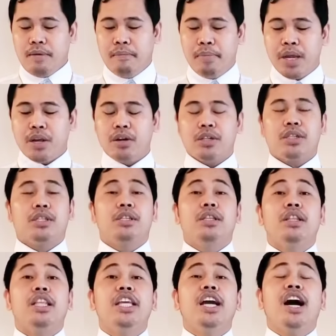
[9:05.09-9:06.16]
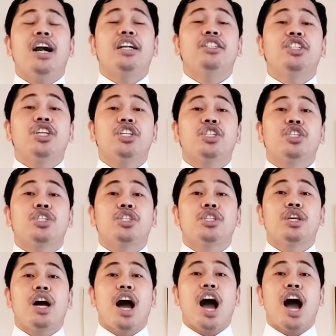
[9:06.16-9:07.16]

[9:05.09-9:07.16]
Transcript: because they are just